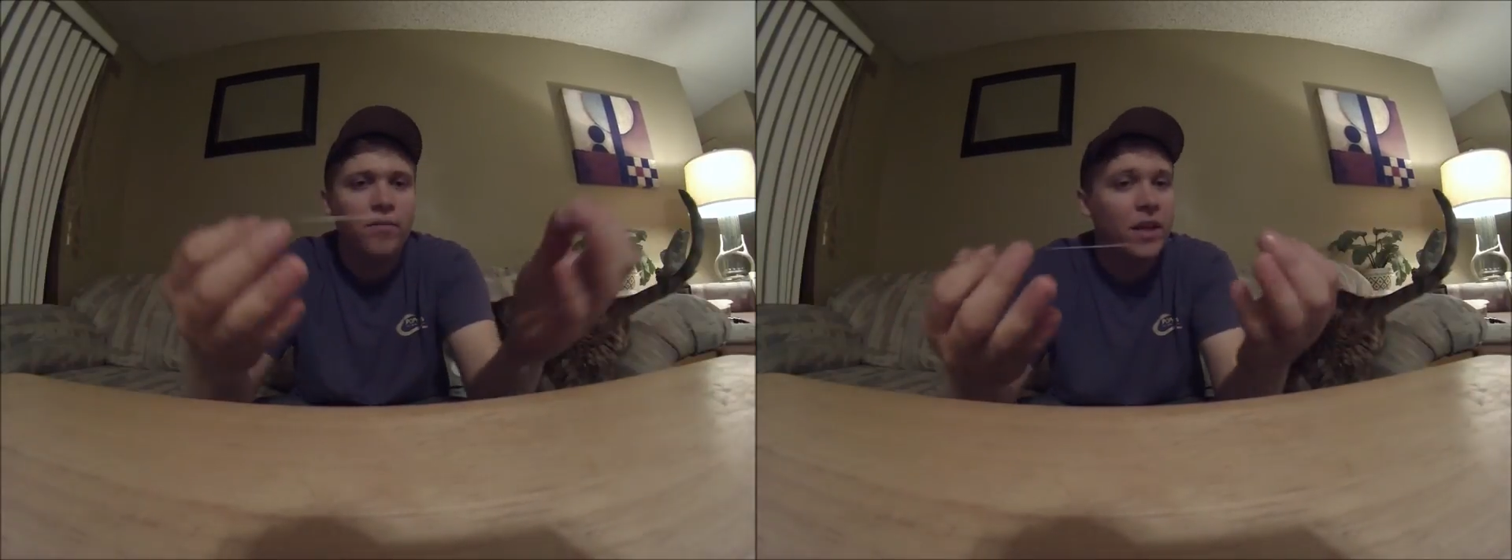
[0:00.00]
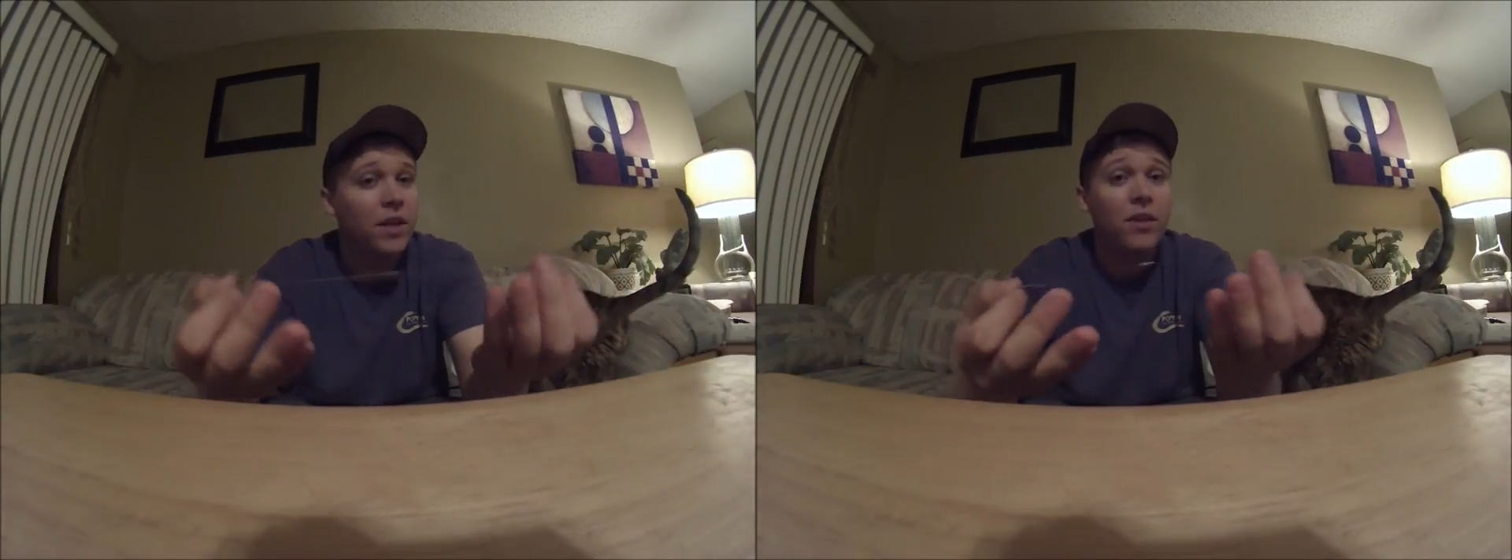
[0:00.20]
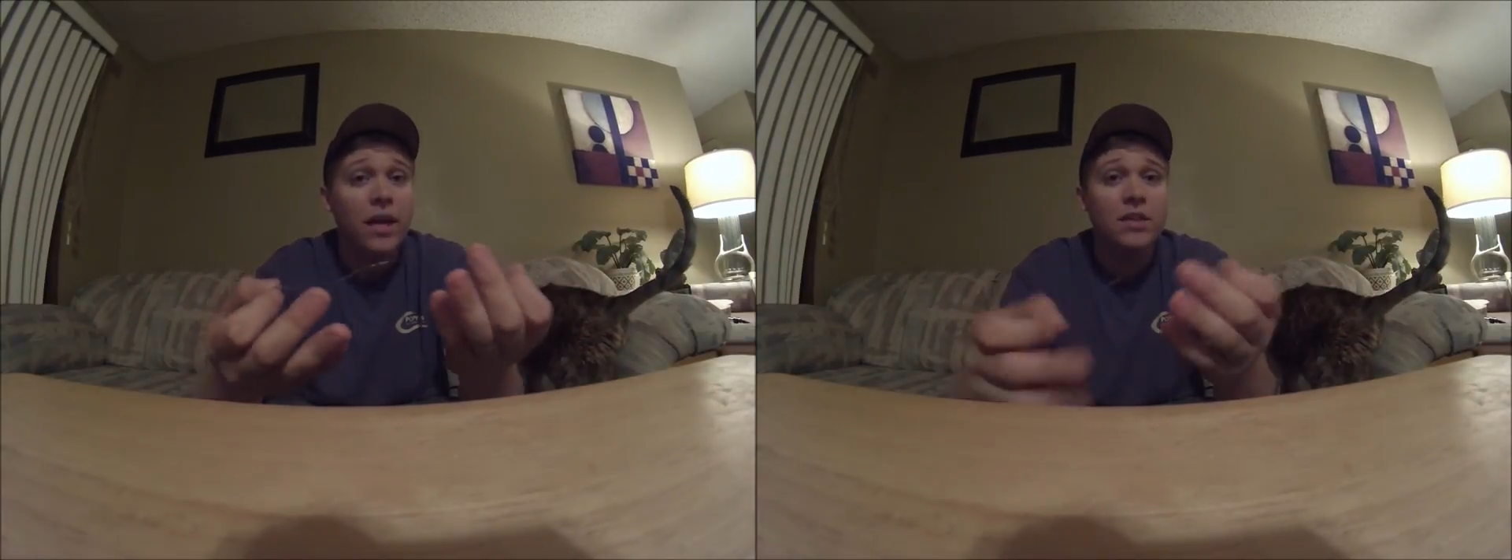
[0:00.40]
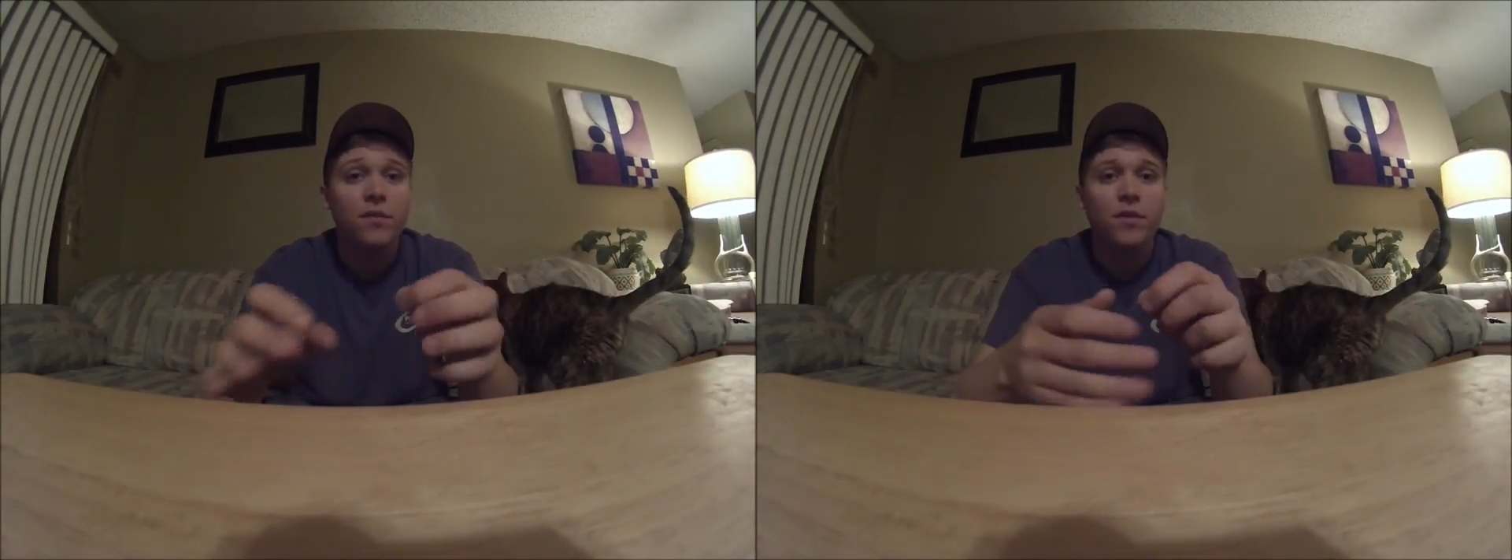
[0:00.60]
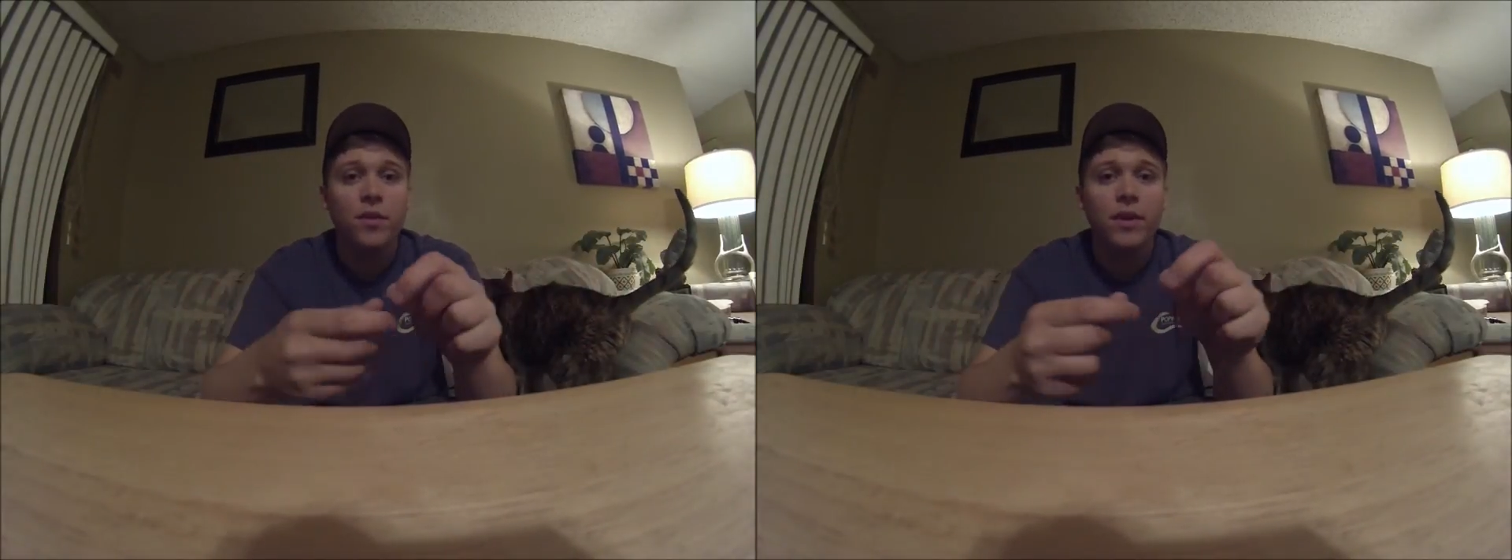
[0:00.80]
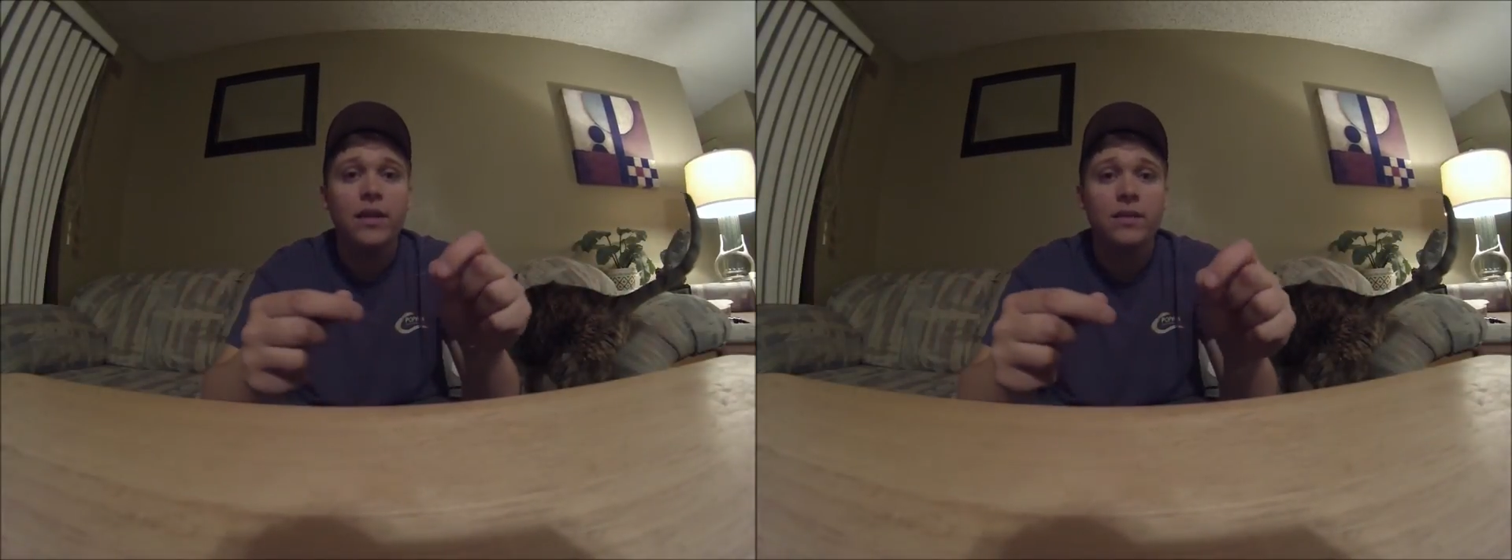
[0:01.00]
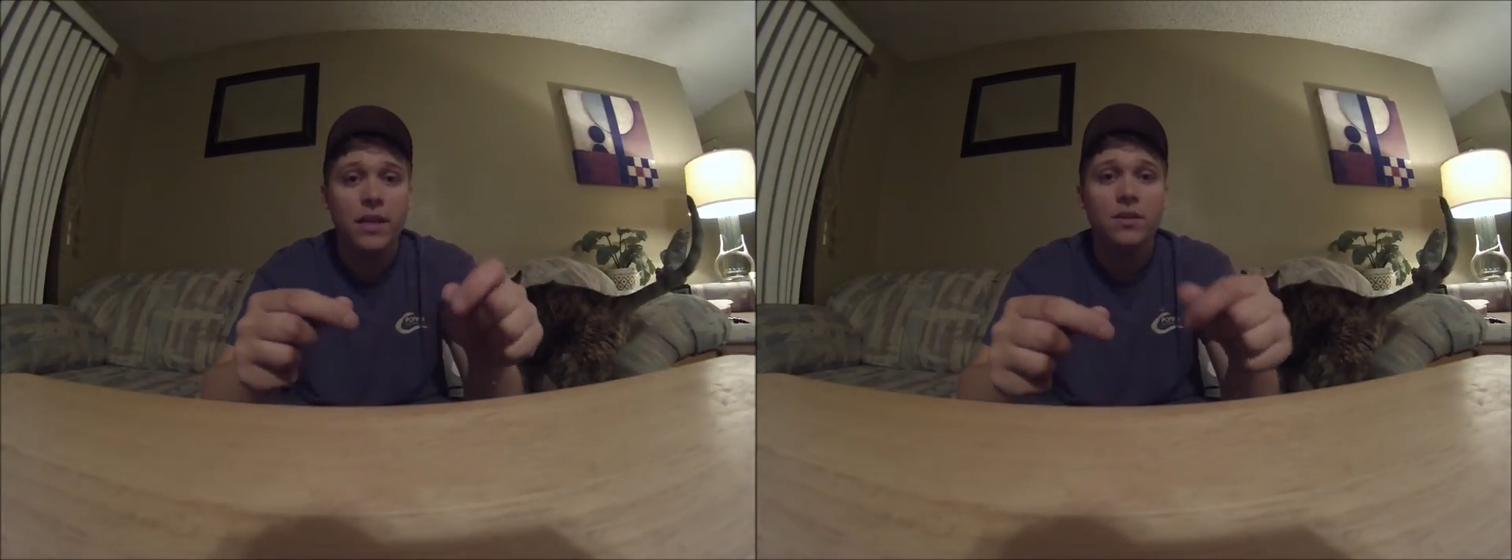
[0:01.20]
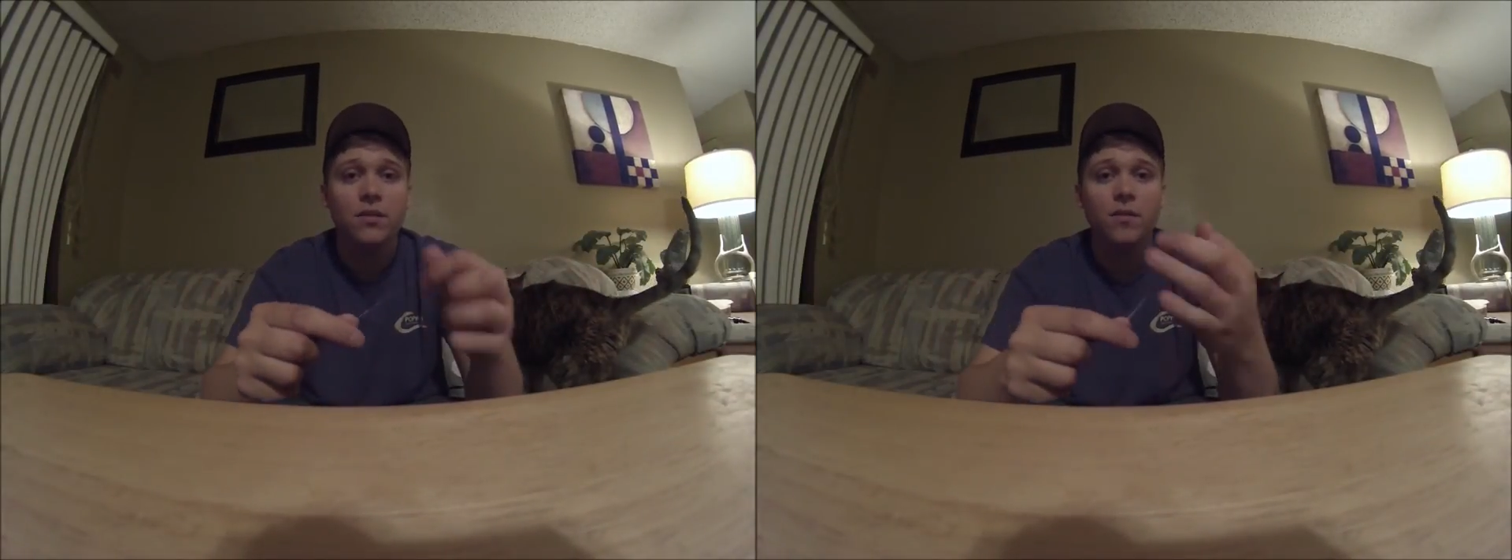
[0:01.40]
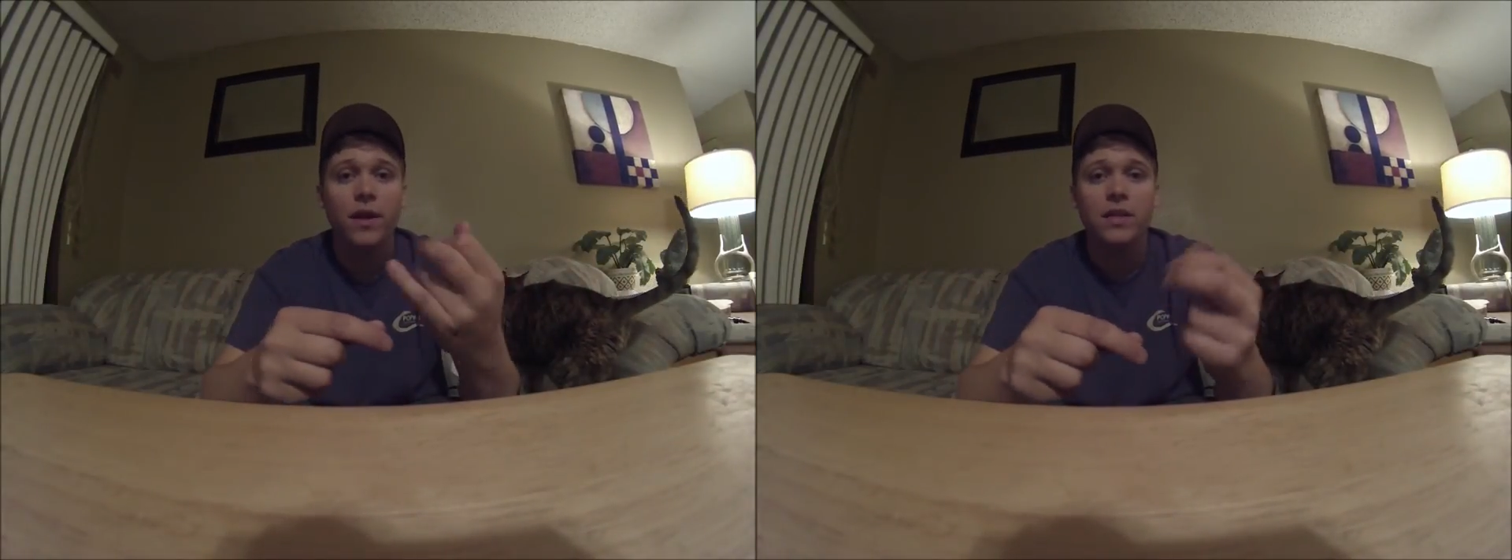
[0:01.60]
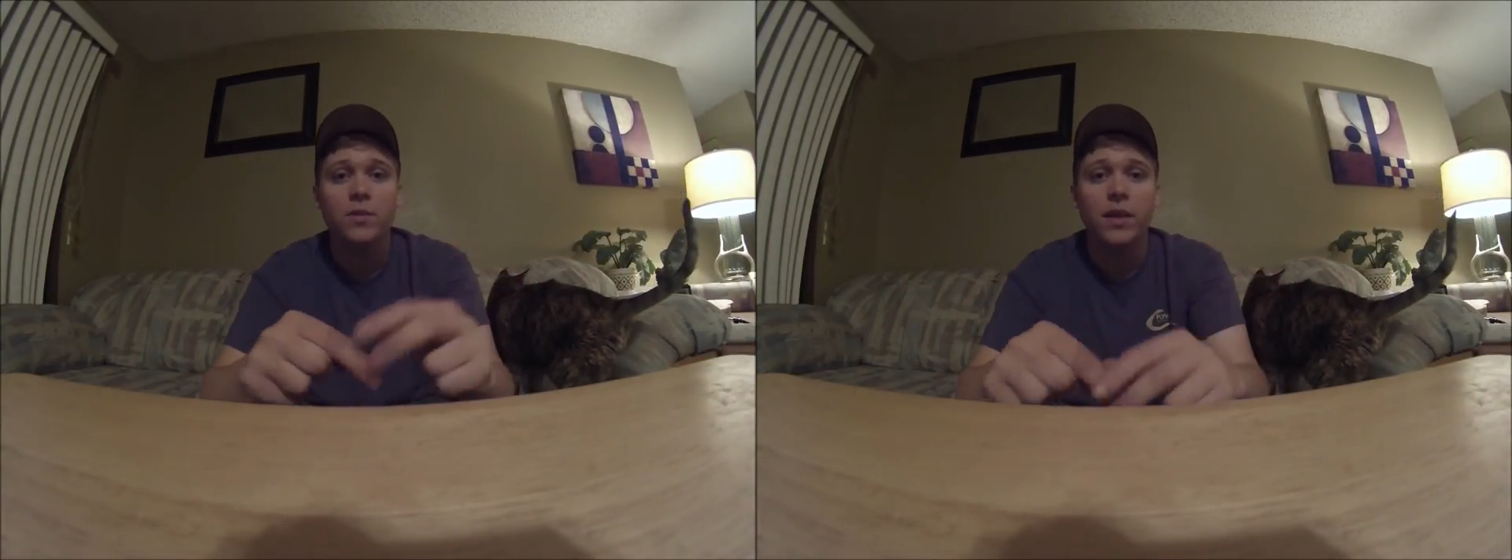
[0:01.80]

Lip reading: Thank you guys for viewing and stay tuned for next